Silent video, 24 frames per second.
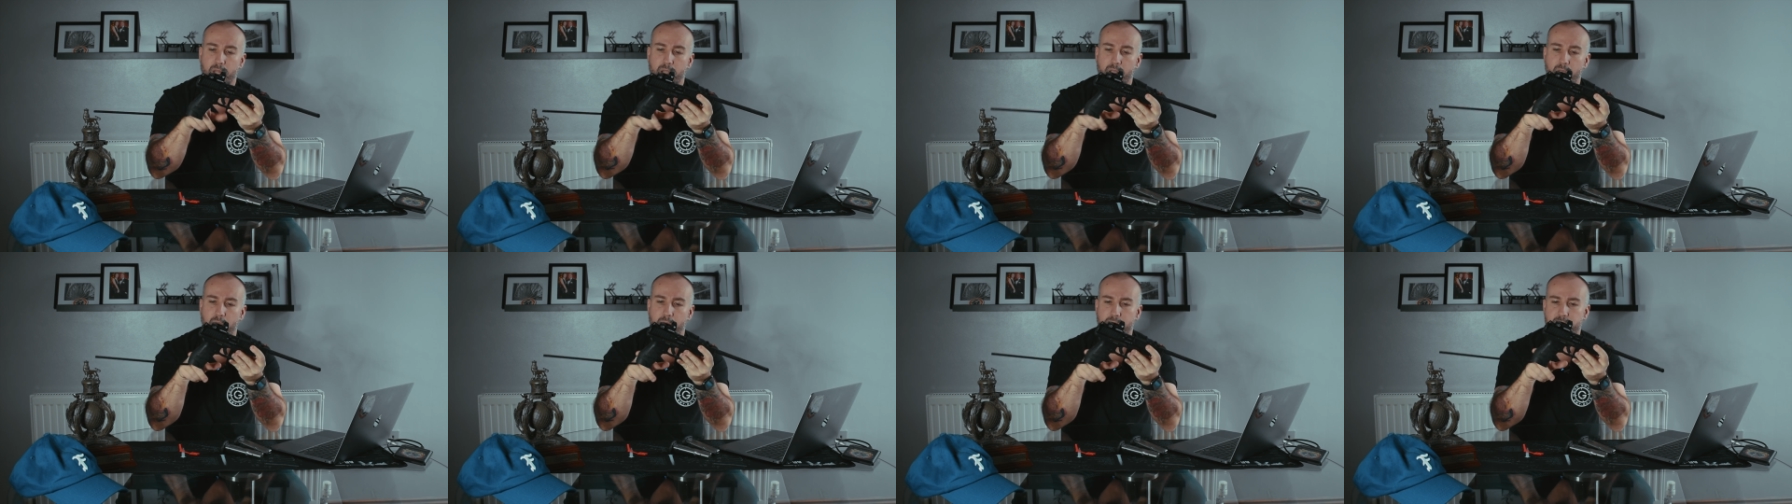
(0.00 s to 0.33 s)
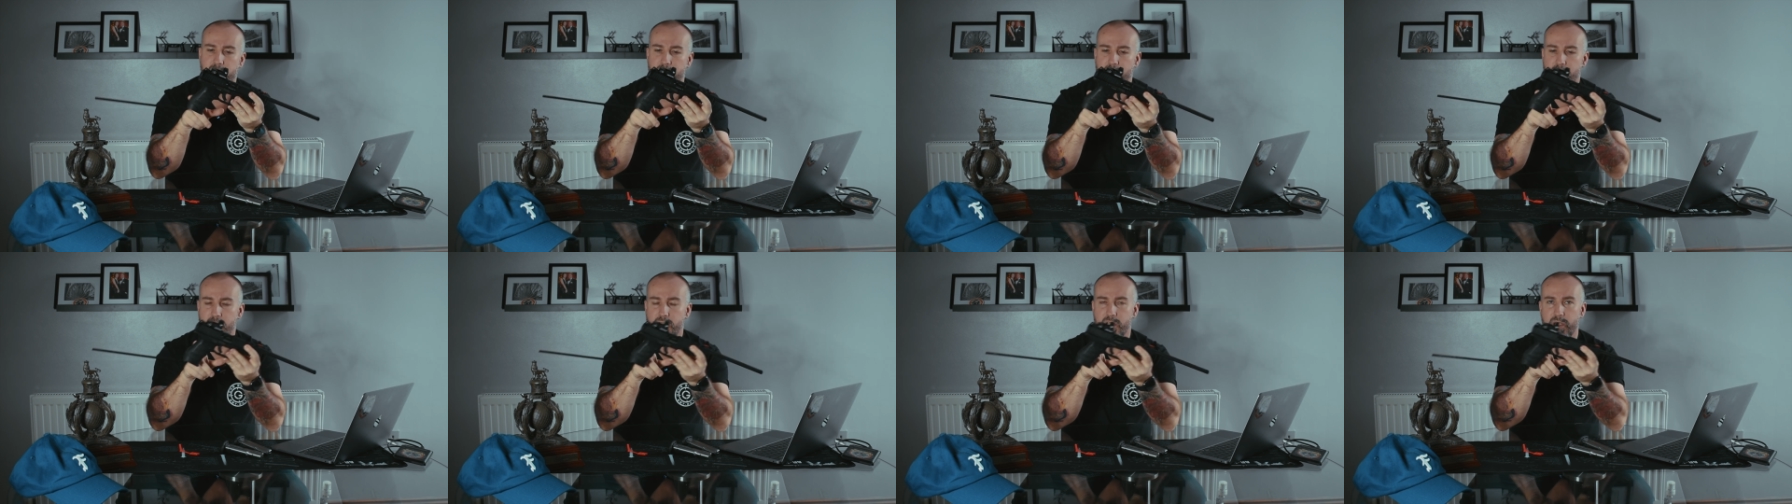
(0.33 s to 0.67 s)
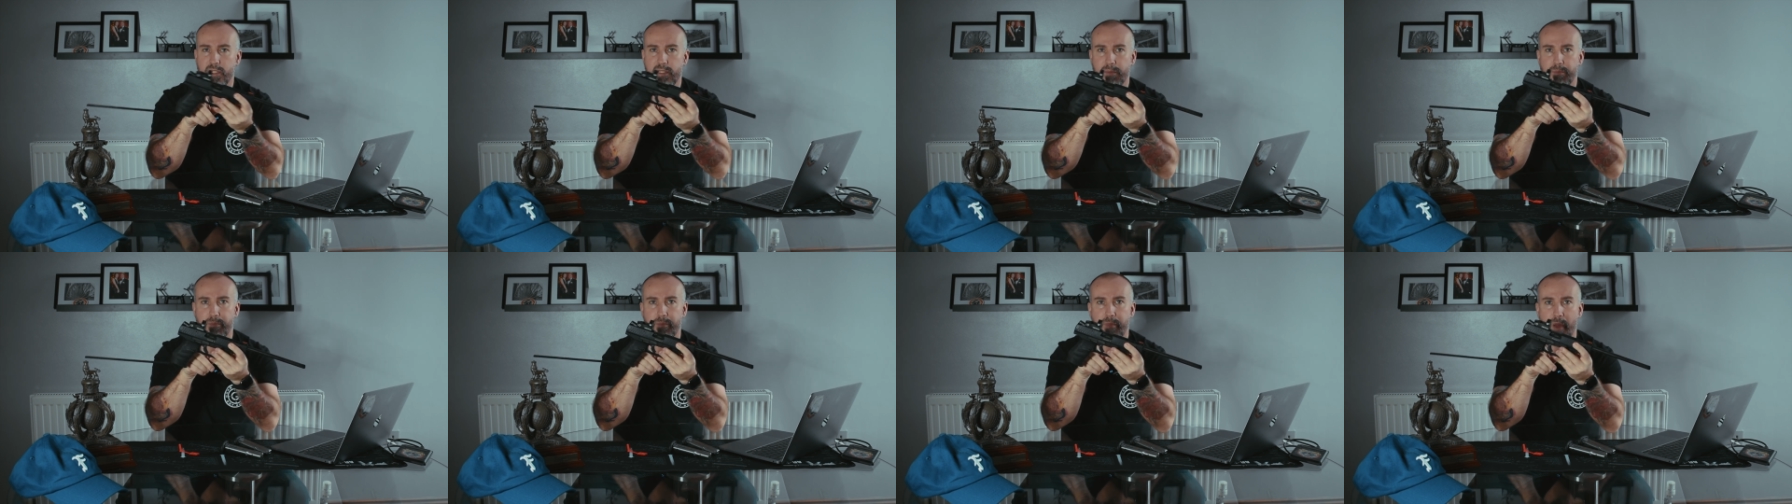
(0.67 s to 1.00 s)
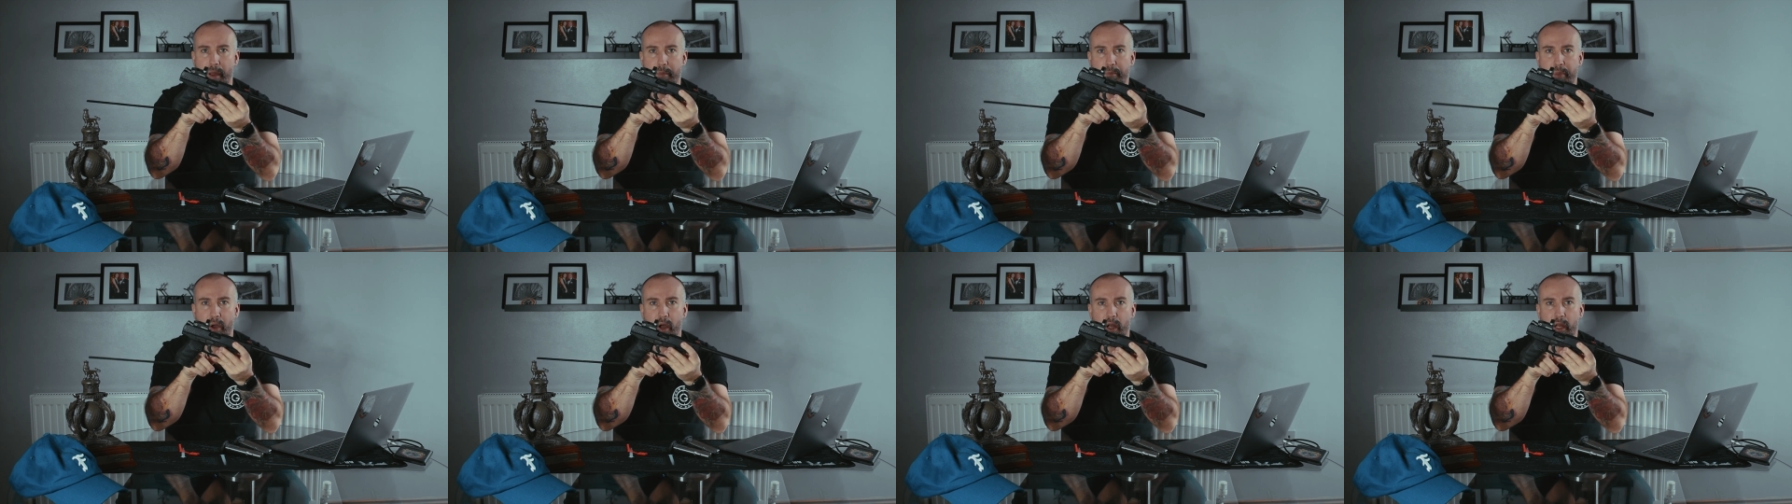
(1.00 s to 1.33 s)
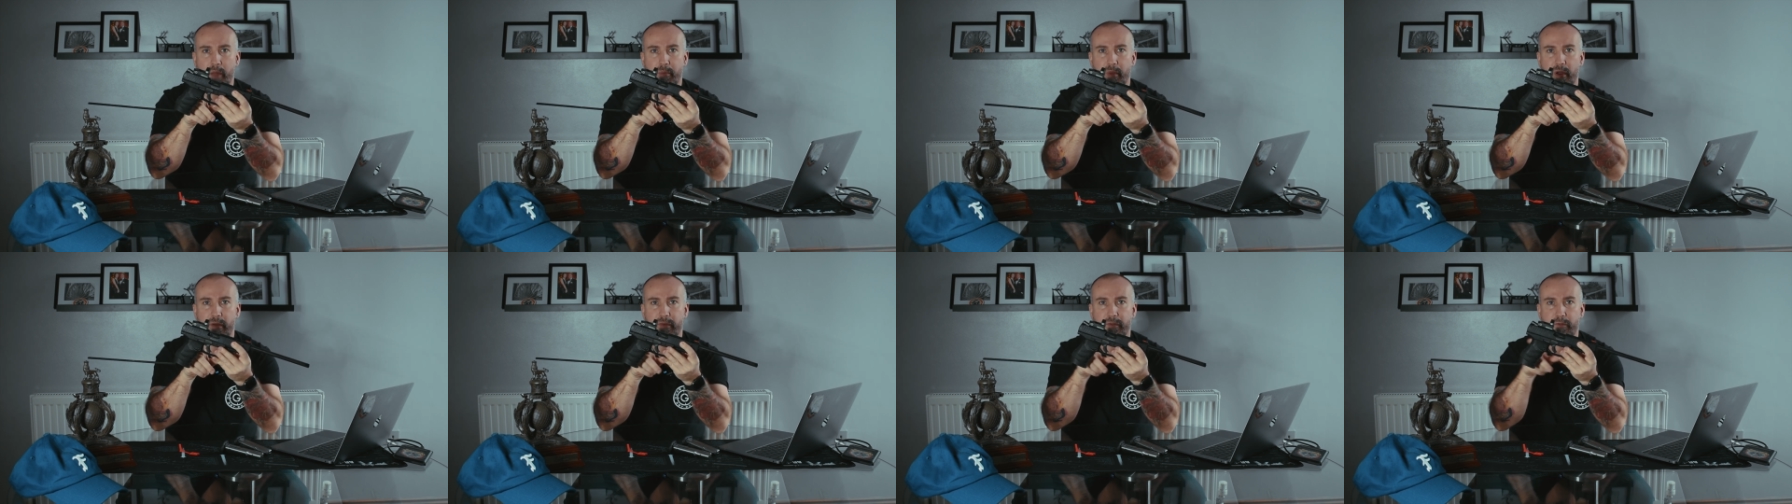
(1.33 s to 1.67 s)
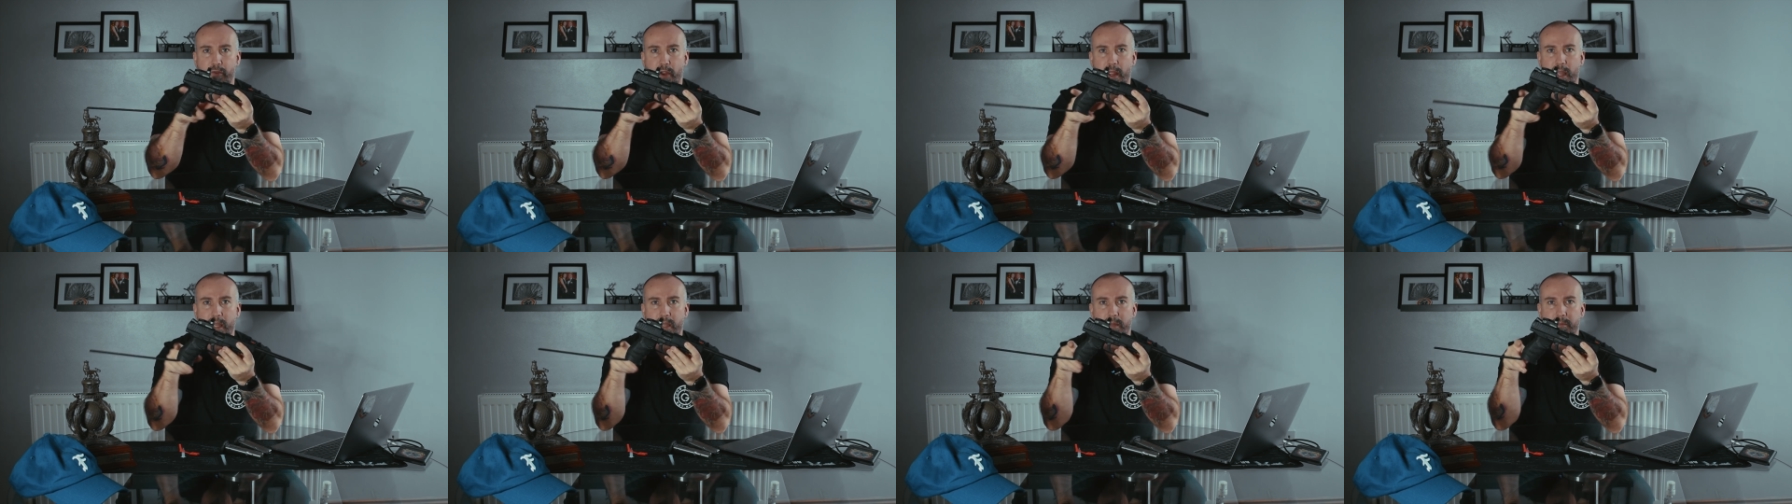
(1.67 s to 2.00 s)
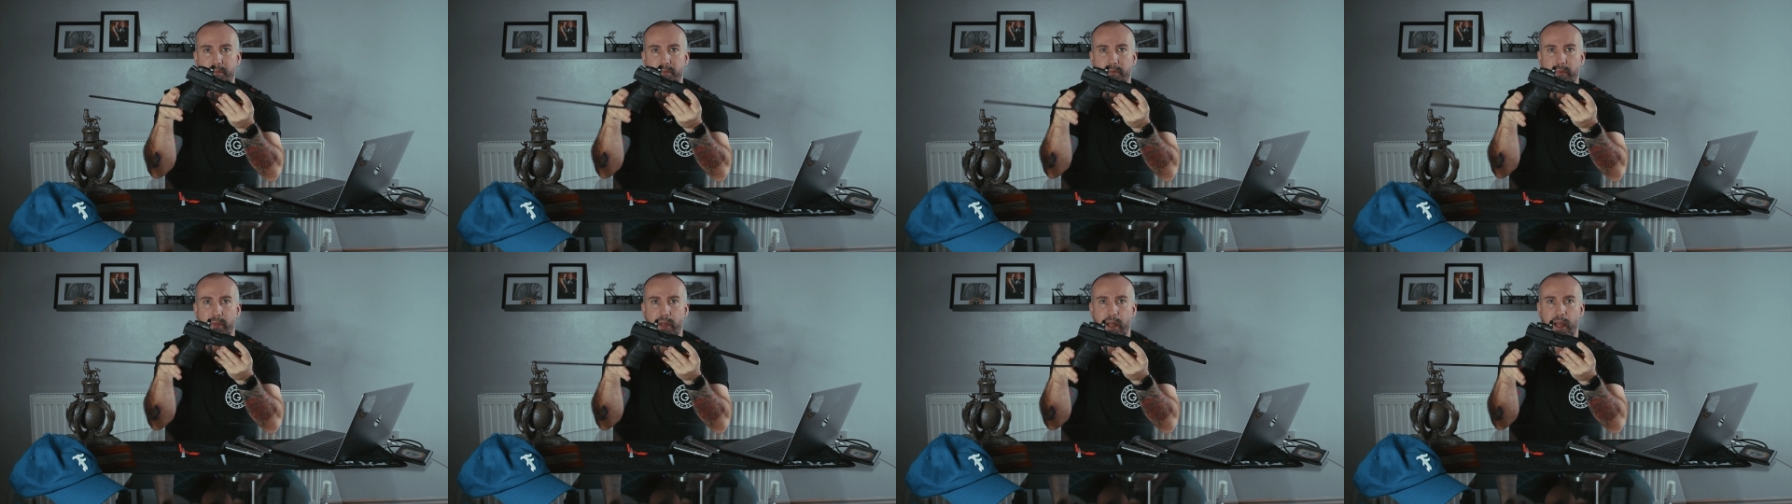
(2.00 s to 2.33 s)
obviously she's a polymer frame,